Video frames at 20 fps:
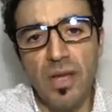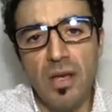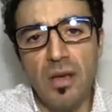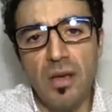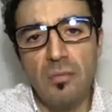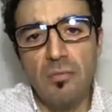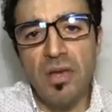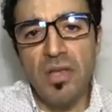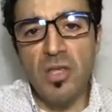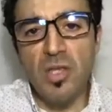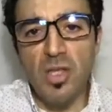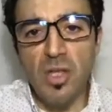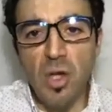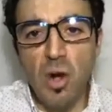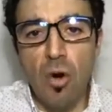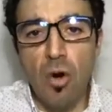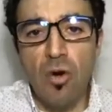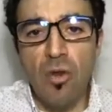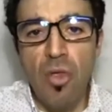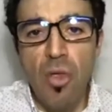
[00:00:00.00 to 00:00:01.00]
Being
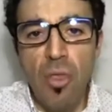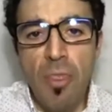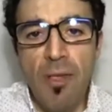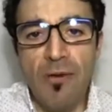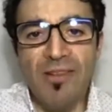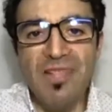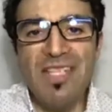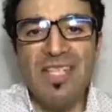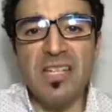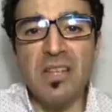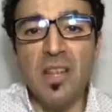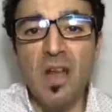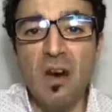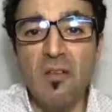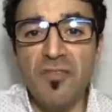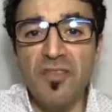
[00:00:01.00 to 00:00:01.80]
sure there is enough